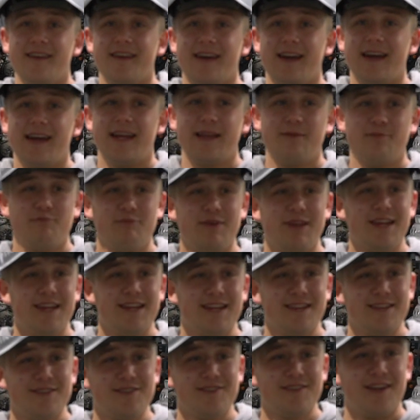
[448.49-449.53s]
and me
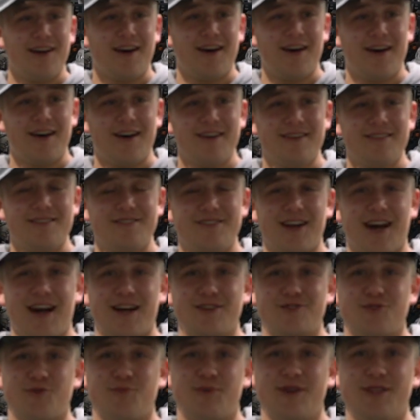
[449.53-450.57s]
and
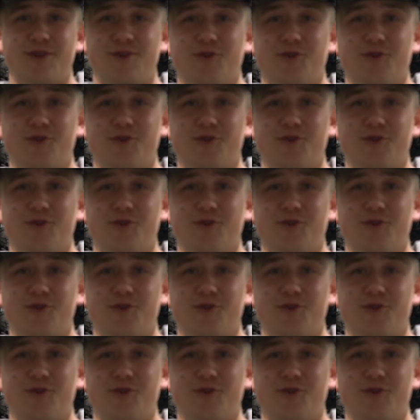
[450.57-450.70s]
Josh will be the